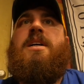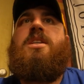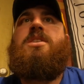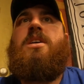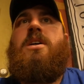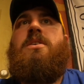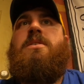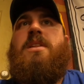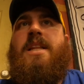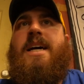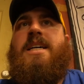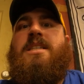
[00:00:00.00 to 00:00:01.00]
So
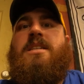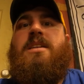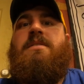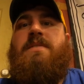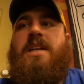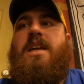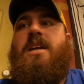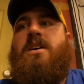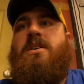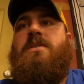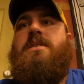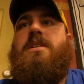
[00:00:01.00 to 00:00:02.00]
last
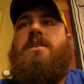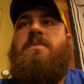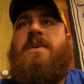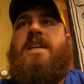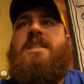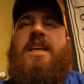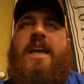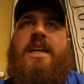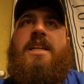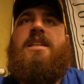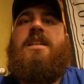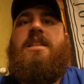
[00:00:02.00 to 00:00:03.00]
video we had
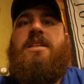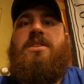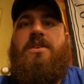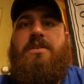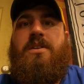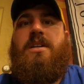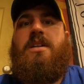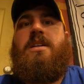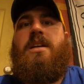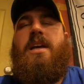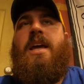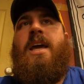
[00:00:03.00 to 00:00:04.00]
taken it to the tuner
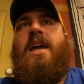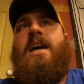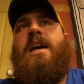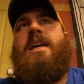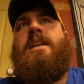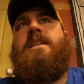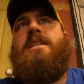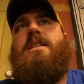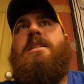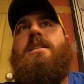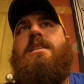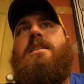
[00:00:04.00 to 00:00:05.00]
and